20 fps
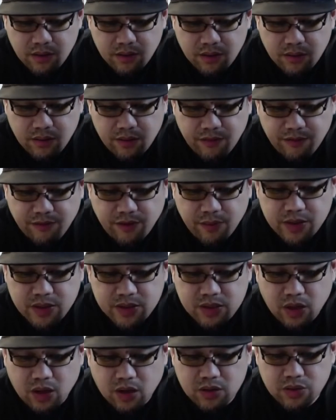from this
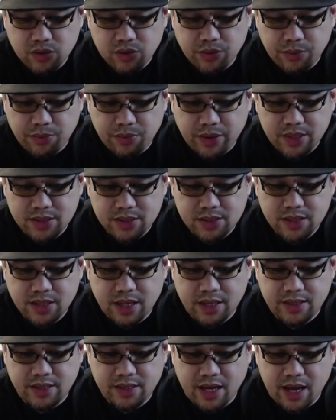card to replace
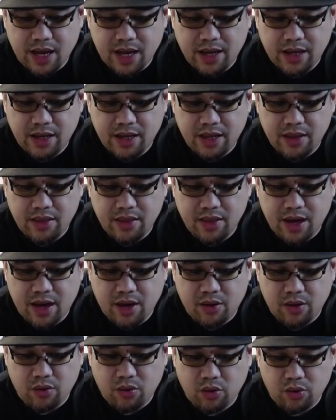a die in
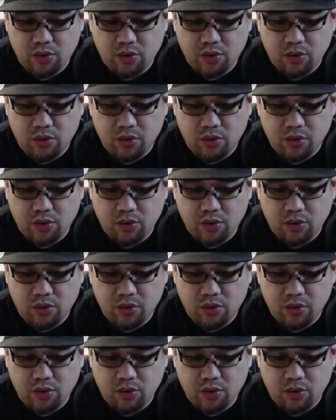that roll.